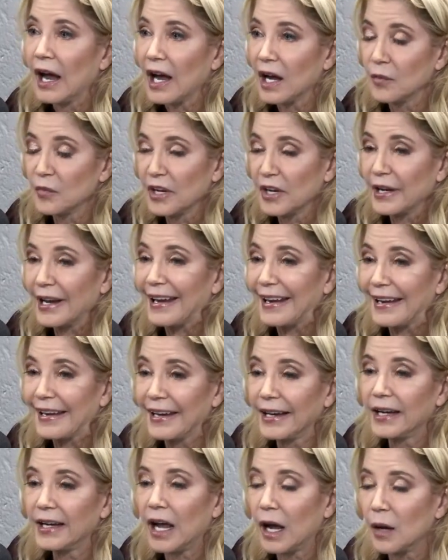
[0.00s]
I mean,
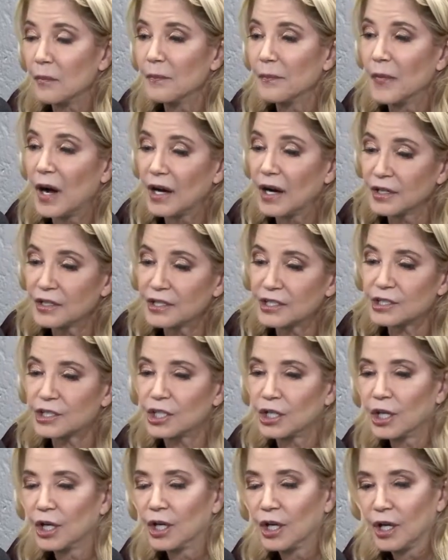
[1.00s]
in amongst
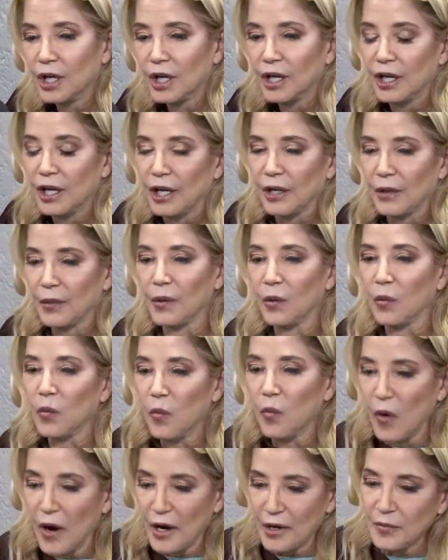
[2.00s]
the
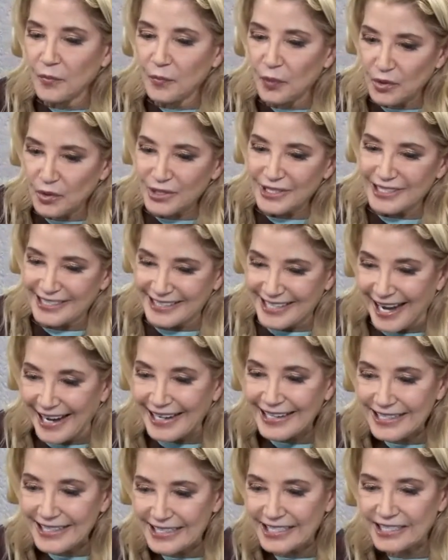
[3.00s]

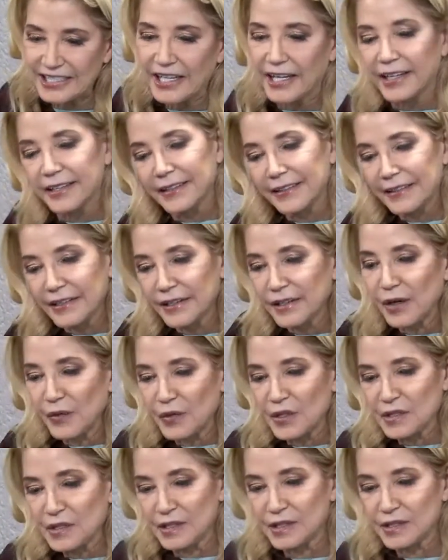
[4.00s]
1%, and
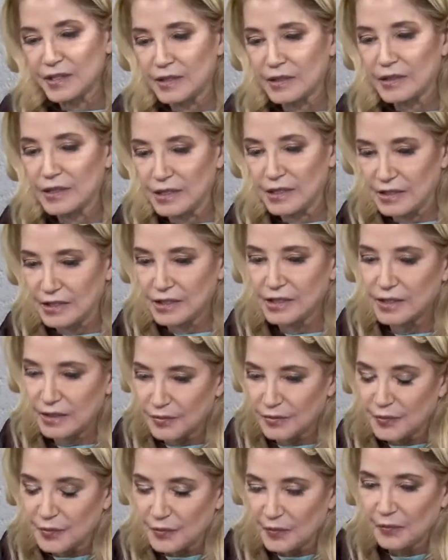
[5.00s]
this is
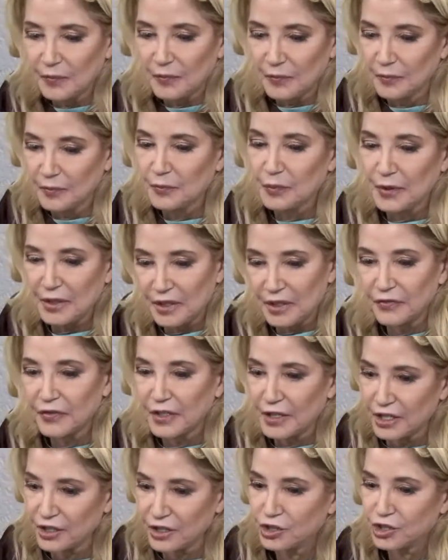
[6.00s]
a bit of
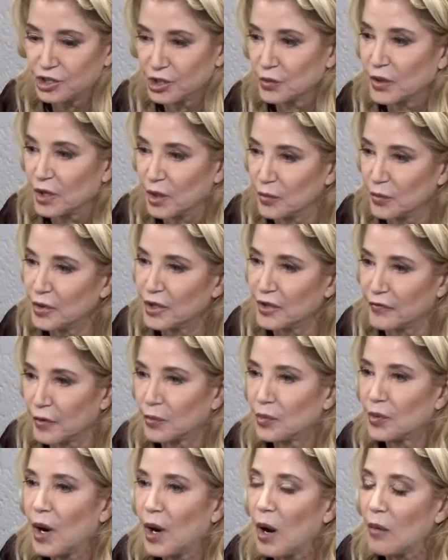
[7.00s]
an issue and a bit of a
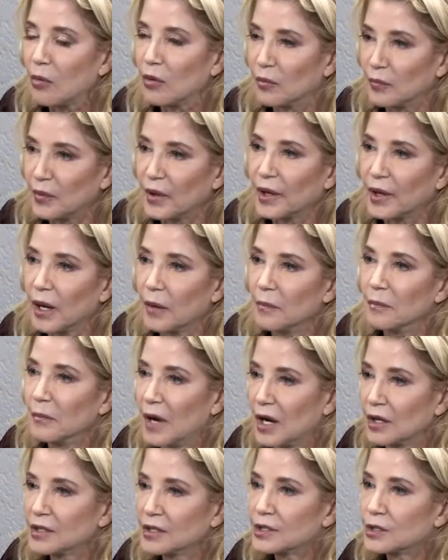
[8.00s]
problem, but
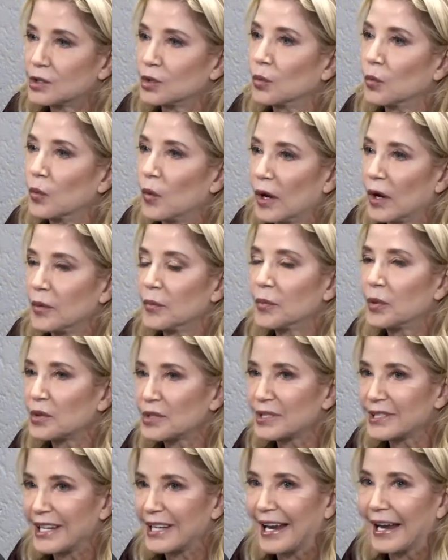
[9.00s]
amongst the
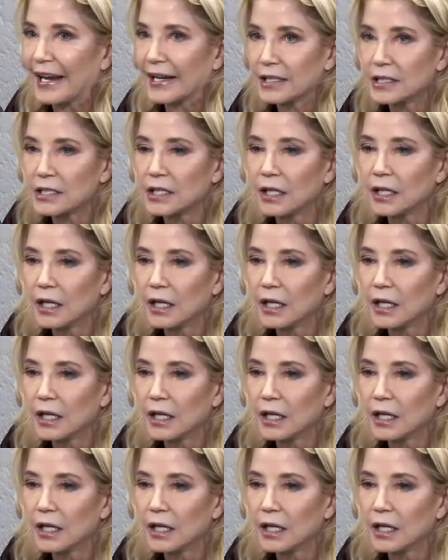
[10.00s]
1%,